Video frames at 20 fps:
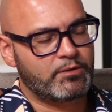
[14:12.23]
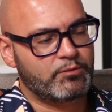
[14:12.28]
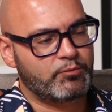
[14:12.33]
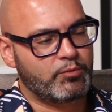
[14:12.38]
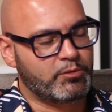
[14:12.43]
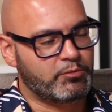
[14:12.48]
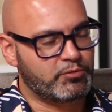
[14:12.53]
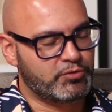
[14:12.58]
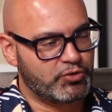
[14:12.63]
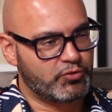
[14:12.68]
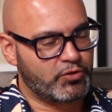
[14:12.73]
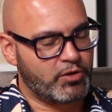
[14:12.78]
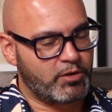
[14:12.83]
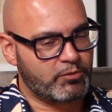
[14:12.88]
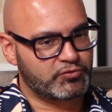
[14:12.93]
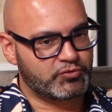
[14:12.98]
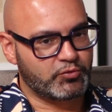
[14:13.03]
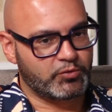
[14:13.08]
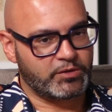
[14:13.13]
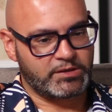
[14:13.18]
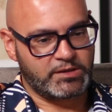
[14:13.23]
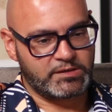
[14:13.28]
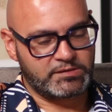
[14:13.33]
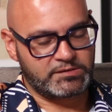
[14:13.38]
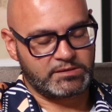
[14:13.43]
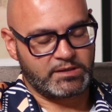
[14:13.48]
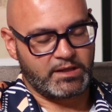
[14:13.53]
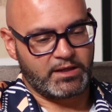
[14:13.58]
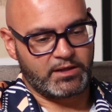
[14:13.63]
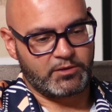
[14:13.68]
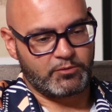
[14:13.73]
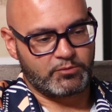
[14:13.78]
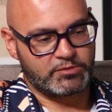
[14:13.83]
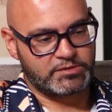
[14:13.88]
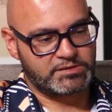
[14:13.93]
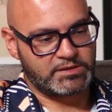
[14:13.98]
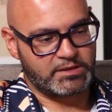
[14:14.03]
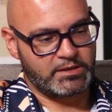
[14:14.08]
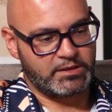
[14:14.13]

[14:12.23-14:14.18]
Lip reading: you and I was talking yesterday, and there was,